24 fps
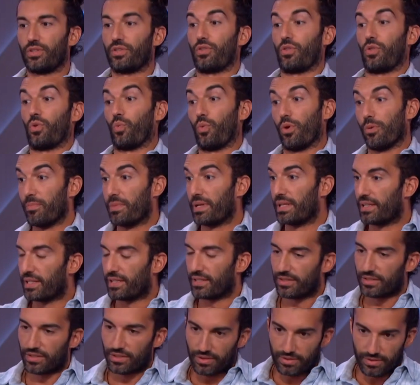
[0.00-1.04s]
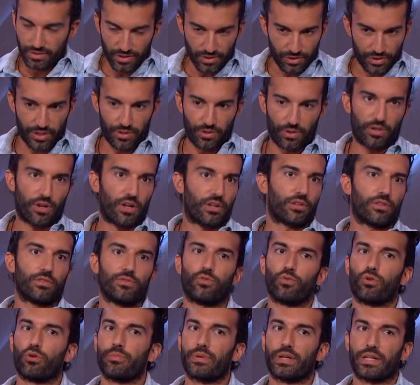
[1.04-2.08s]
the women and gender
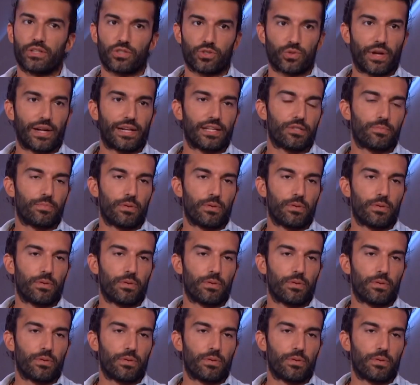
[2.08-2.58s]
nonconforming and trans